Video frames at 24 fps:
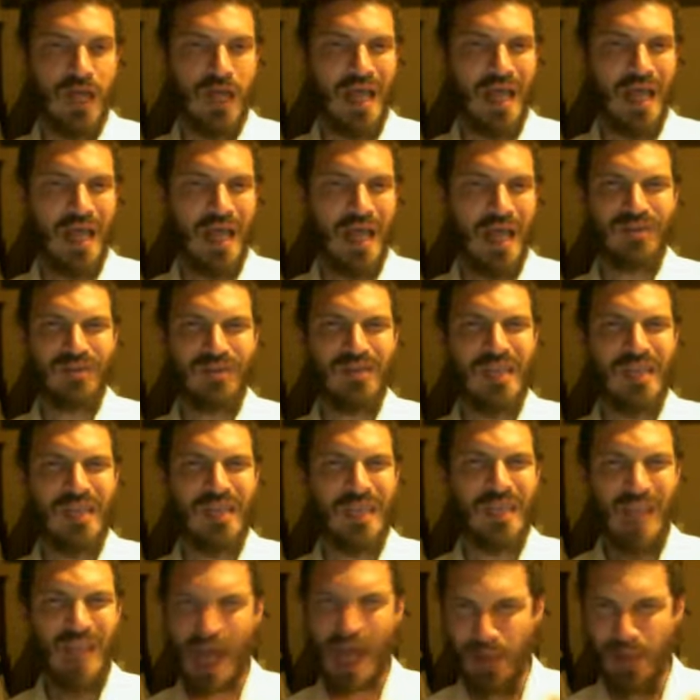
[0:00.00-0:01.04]
You take
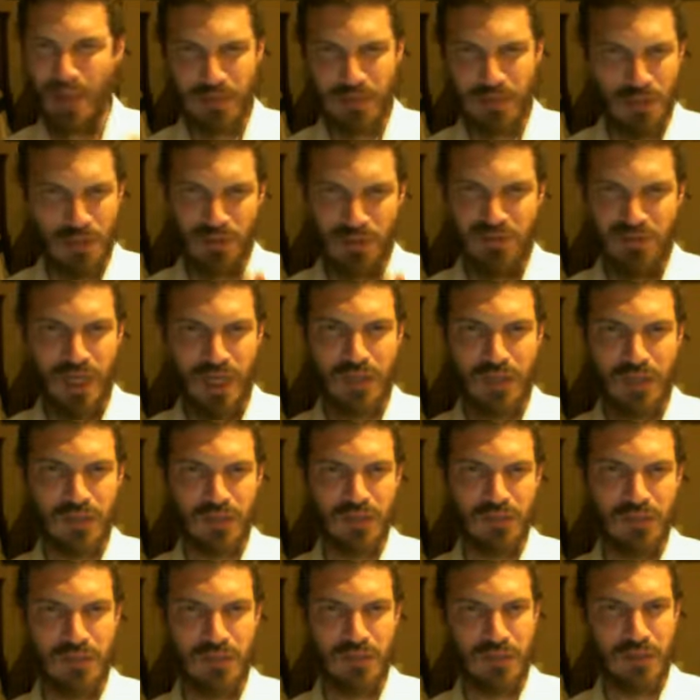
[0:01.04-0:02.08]
the absolute value,
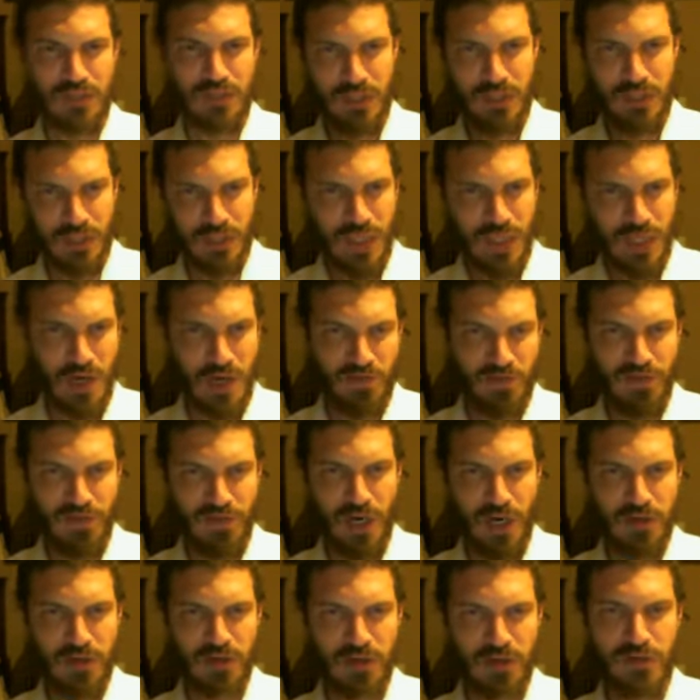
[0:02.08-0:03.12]
just how far
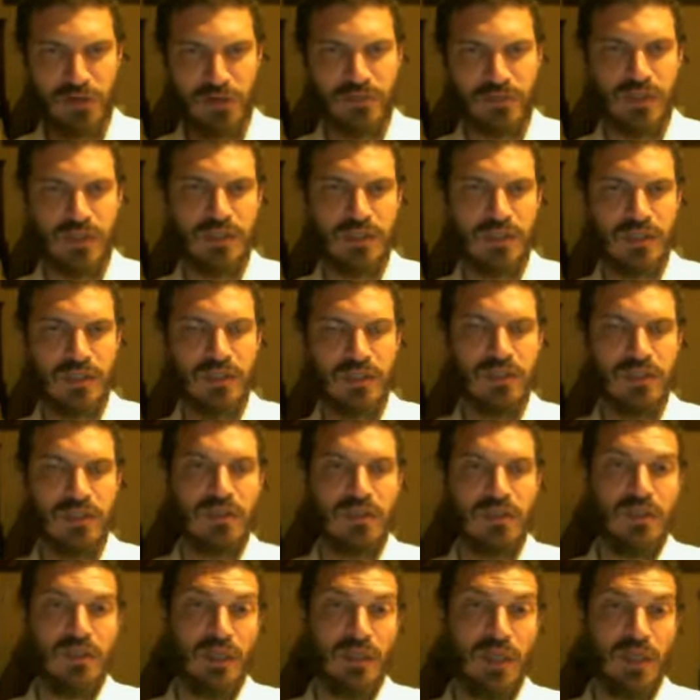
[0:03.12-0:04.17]
it's off 60.
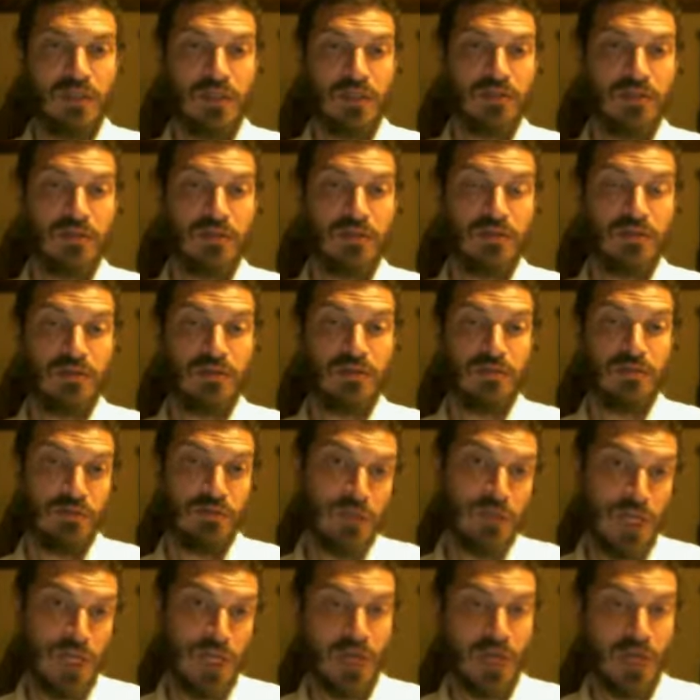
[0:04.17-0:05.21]
It's
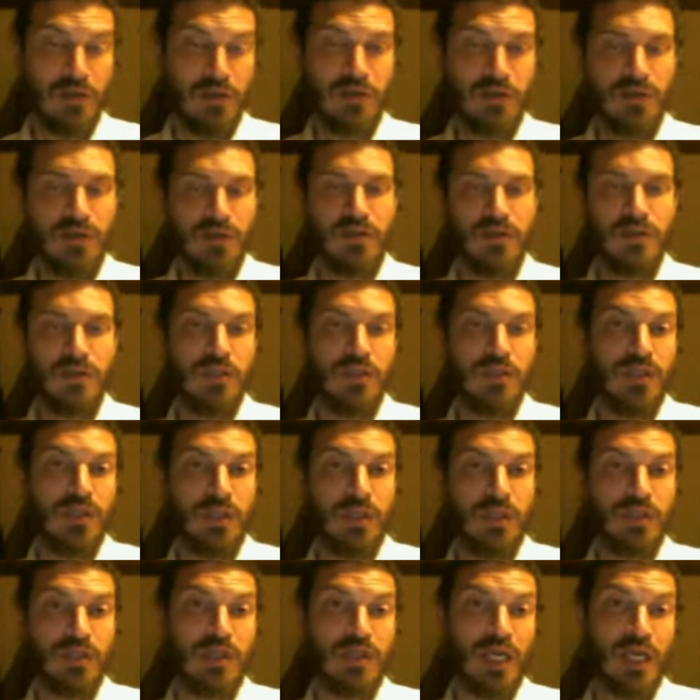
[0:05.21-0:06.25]
10.
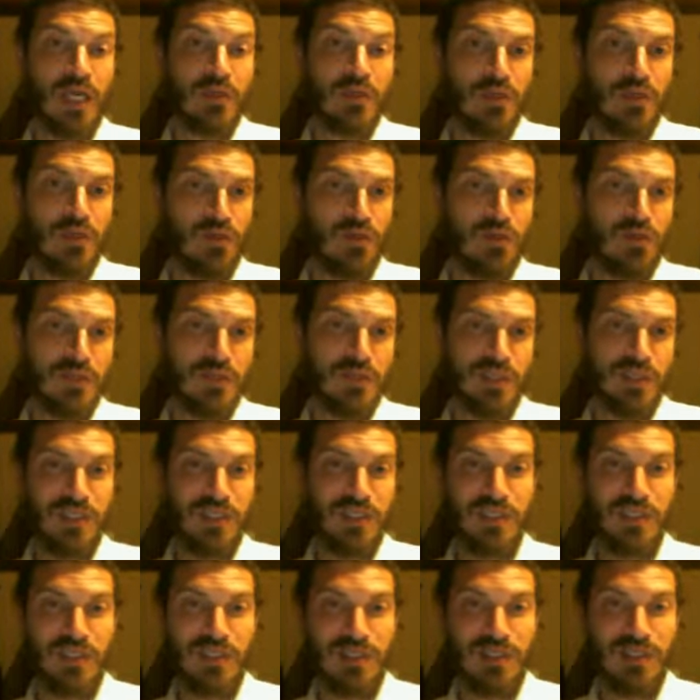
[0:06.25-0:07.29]
10 cubed is
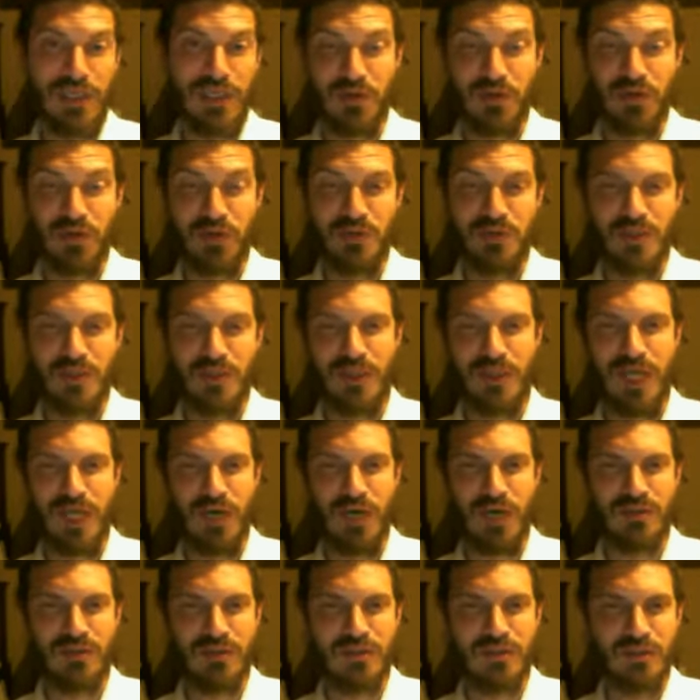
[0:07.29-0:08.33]
easy. 10 cubed is
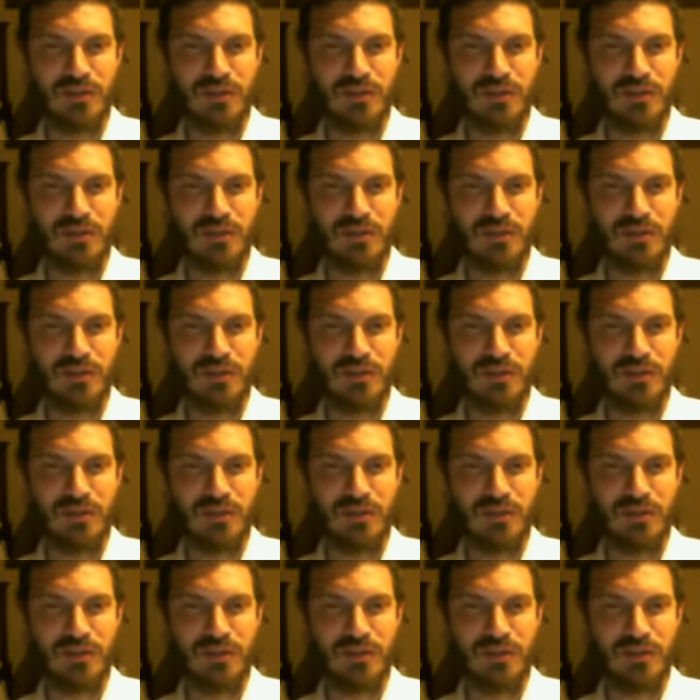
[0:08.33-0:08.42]
1,000.